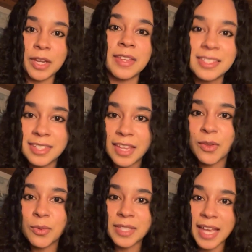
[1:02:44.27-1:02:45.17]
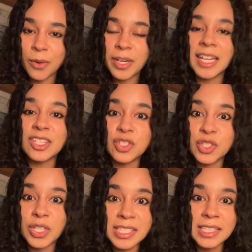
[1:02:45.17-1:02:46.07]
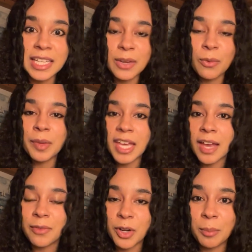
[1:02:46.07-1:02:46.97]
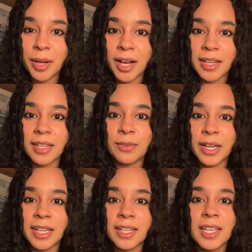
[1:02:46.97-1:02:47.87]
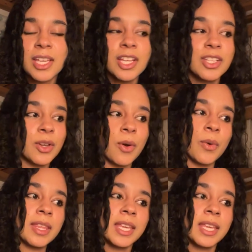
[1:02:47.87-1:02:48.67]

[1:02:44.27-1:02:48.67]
They send those out, and it's just like what we have in our body, right? So